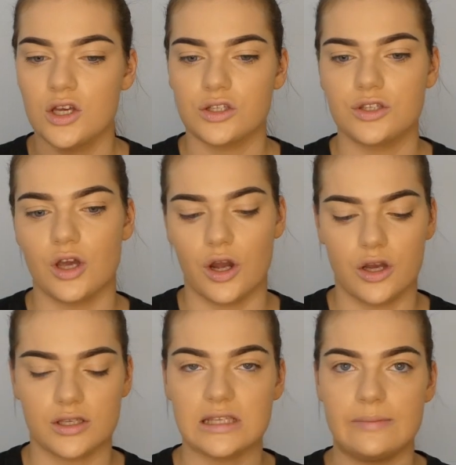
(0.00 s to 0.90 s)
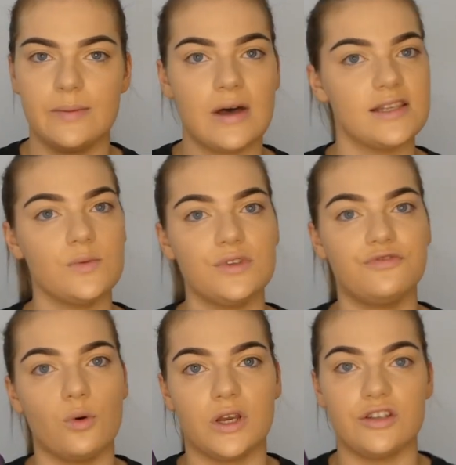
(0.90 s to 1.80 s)
So the sleeping mask was
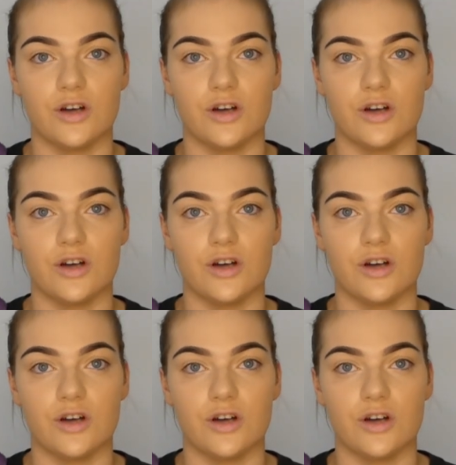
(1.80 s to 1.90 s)
$40.